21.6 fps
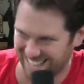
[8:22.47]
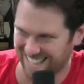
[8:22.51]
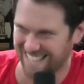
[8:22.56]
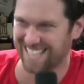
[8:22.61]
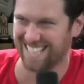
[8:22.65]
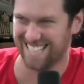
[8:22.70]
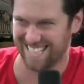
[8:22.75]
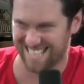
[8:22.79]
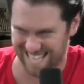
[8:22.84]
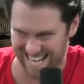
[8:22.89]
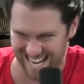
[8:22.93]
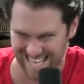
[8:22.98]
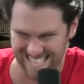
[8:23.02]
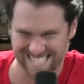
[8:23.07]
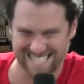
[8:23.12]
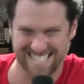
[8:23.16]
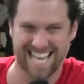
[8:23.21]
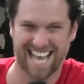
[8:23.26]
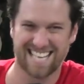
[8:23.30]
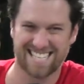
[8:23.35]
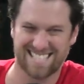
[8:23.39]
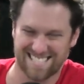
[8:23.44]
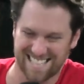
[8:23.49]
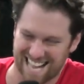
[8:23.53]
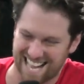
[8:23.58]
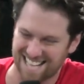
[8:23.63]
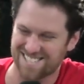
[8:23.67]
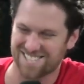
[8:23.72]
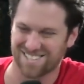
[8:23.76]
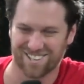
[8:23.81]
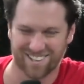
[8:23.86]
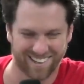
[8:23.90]
Yes,
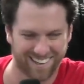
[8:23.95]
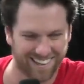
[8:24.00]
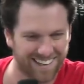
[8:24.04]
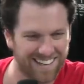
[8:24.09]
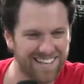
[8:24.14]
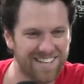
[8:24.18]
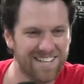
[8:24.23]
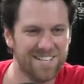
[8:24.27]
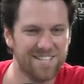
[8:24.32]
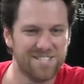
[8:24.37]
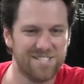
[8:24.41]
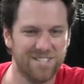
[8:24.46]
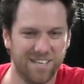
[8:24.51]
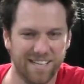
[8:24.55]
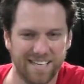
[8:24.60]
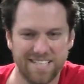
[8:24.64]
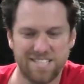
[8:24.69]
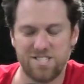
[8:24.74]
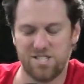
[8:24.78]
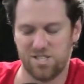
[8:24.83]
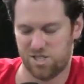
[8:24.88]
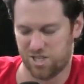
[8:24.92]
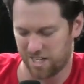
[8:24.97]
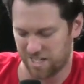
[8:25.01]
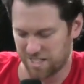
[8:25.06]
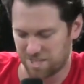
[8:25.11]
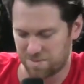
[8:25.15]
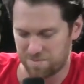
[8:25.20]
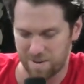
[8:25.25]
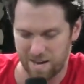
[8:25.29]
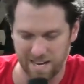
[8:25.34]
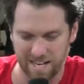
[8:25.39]
that's her.
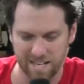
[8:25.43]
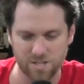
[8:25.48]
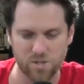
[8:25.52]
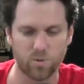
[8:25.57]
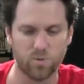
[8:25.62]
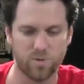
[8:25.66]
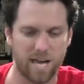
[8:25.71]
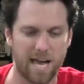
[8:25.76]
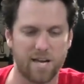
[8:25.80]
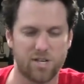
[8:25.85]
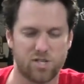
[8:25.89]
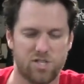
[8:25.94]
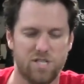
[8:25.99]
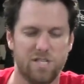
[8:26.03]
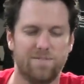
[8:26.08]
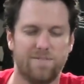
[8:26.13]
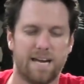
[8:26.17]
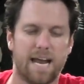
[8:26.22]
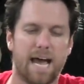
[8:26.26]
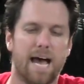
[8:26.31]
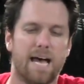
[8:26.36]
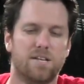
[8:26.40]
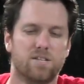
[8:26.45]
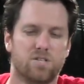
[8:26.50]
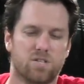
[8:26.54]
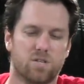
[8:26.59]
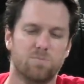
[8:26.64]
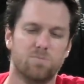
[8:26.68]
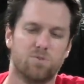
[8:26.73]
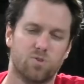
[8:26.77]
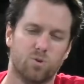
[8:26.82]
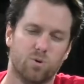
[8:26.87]
Jinx Maze, who, yeah, she even has
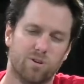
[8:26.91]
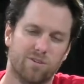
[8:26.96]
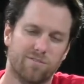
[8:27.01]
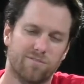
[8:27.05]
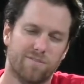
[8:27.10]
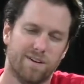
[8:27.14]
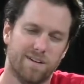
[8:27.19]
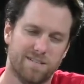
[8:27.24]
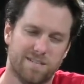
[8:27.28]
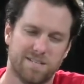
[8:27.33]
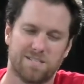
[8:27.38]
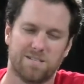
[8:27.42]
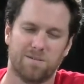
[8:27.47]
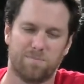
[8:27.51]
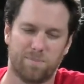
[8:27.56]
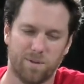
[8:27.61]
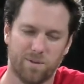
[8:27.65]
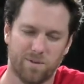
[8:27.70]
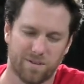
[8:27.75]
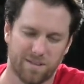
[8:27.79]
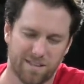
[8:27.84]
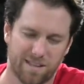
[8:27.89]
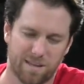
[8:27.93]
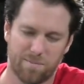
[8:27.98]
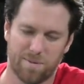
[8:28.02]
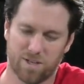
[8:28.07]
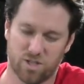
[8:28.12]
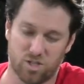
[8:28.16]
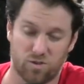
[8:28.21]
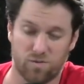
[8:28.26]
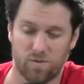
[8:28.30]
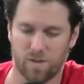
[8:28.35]
some sort of disability that
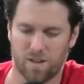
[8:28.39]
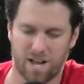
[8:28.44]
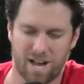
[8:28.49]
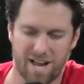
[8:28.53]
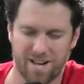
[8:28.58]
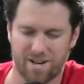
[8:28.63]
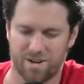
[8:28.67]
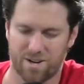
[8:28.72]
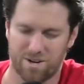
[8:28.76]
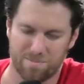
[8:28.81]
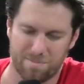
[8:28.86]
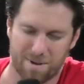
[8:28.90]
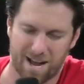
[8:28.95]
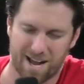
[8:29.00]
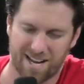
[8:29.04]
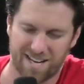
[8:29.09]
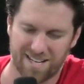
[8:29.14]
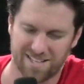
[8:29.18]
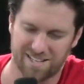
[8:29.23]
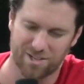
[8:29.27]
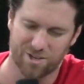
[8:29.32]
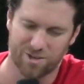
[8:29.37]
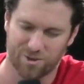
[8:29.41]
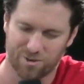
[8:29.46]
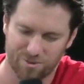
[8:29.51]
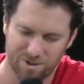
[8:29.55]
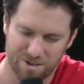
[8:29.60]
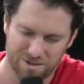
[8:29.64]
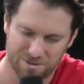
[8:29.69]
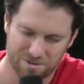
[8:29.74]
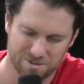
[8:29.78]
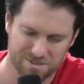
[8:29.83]
makes her rely on her mind and her
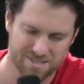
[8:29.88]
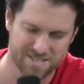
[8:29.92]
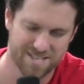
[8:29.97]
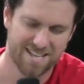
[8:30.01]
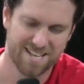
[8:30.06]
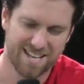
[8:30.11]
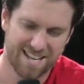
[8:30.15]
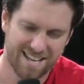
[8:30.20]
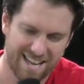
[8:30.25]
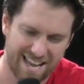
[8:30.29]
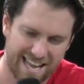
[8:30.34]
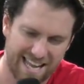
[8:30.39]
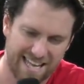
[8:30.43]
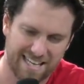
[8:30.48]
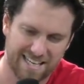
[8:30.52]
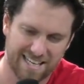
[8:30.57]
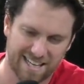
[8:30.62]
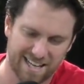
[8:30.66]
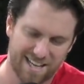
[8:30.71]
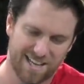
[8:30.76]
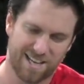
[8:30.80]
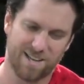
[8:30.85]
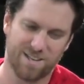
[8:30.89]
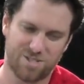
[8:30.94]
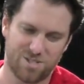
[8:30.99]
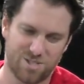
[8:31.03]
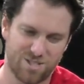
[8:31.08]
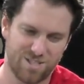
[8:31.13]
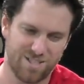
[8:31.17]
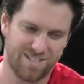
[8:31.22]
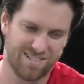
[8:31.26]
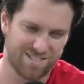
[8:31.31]
riddles. And
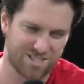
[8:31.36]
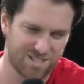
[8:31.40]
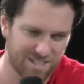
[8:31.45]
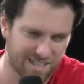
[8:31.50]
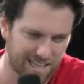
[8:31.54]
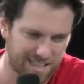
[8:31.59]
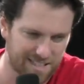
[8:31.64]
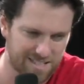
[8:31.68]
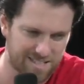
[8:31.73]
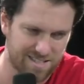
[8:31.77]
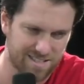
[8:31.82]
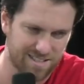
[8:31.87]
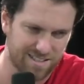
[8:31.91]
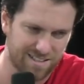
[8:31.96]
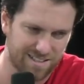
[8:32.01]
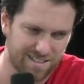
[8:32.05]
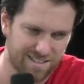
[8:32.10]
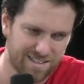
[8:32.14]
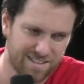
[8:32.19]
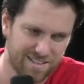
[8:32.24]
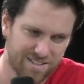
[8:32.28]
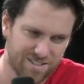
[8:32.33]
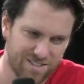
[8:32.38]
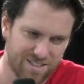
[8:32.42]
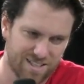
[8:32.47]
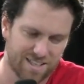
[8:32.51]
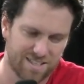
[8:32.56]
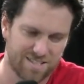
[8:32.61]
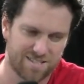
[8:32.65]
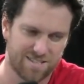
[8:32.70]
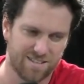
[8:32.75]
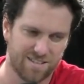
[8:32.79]
she gets the,
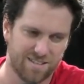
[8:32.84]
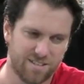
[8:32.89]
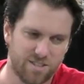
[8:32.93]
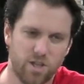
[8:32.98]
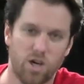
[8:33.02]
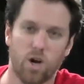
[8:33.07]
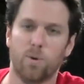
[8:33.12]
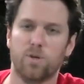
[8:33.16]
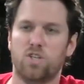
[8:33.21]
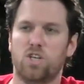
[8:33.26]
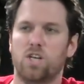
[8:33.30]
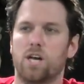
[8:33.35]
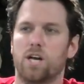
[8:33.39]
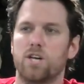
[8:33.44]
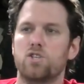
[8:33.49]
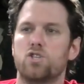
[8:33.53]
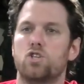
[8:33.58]
you know what she does?